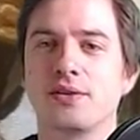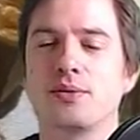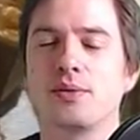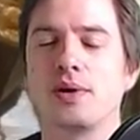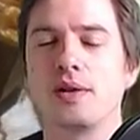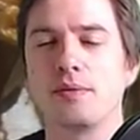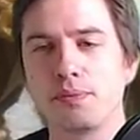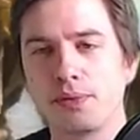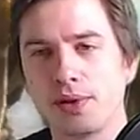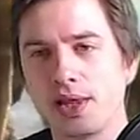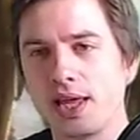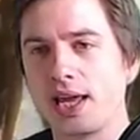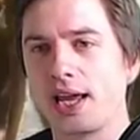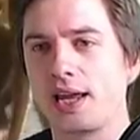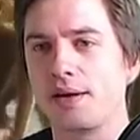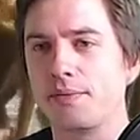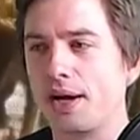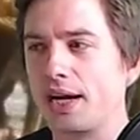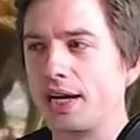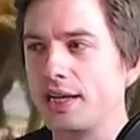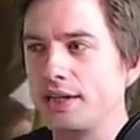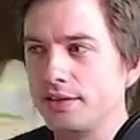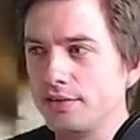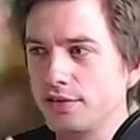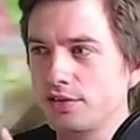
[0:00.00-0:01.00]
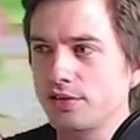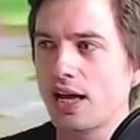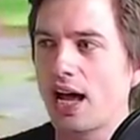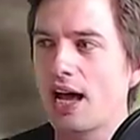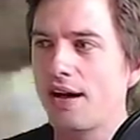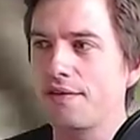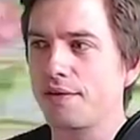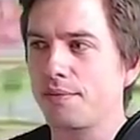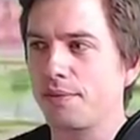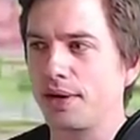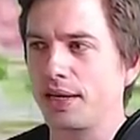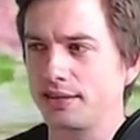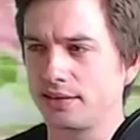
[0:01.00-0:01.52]
While playing, I used to
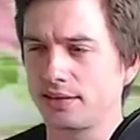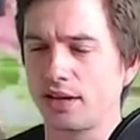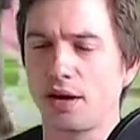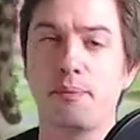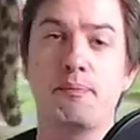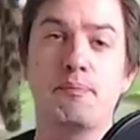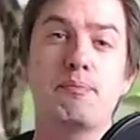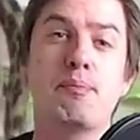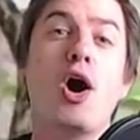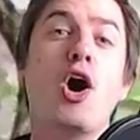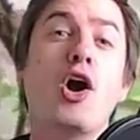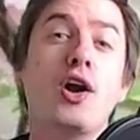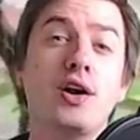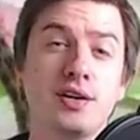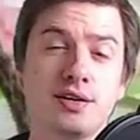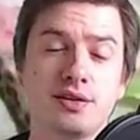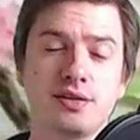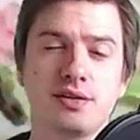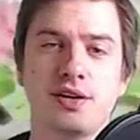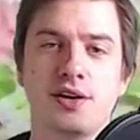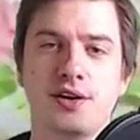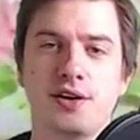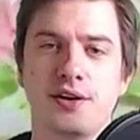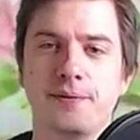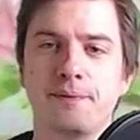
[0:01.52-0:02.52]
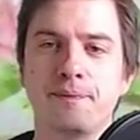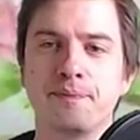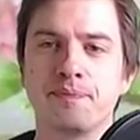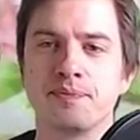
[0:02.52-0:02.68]
have him as a partner